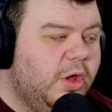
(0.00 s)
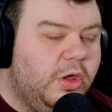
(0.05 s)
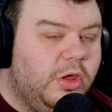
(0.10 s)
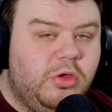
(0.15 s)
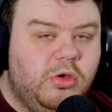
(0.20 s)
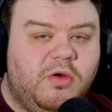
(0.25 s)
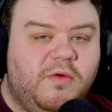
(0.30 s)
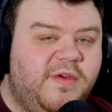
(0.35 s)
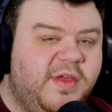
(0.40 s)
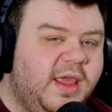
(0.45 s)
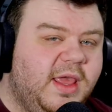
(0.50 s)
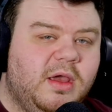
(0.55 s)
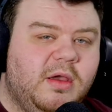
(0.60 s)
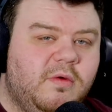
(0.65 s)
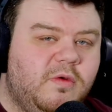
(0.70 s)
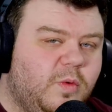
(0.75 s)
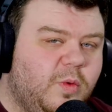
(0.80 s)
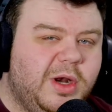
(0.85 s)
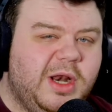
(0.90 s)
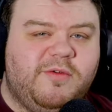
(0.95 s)
your
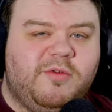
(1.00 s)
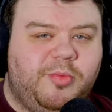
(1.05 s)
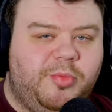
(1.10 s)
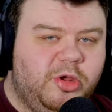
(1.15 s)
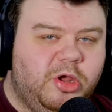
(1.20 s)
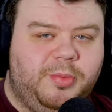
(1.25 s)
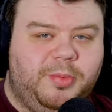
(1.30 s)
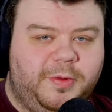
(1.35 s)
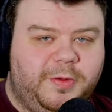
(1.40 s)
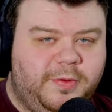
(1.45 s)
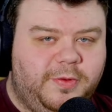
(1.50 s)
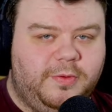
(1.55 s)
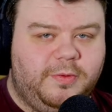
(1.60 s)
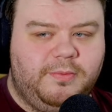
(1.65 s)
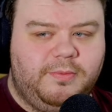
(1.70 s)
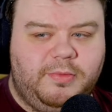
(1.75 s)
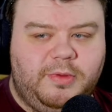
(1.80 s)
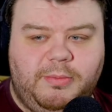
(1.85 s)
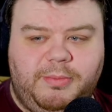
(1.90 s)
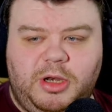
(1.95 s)
videos won't have a purpose.
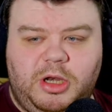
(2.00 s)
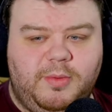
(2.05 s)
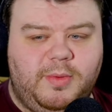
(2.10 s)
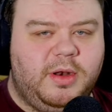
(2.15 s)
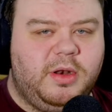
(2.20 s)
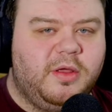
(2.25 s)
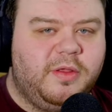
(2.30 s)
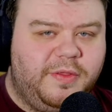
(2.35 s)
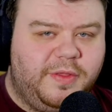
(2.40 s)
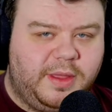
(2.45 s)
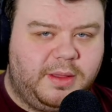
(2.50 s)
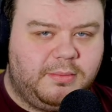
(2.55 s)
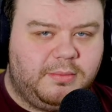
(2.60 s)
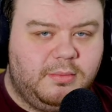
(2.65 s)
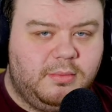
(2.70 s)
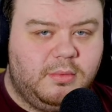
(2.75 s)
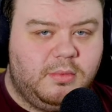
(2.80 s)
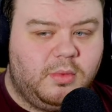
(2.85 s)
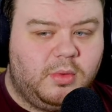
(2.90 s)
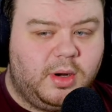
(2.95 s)
They'll be doing nothing,
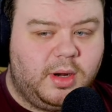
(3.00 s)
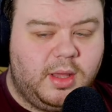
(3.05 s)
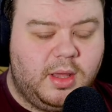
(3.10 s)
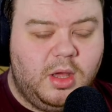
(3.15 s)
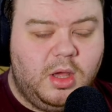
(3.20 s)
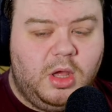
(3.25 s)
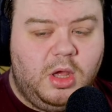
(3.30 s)
right?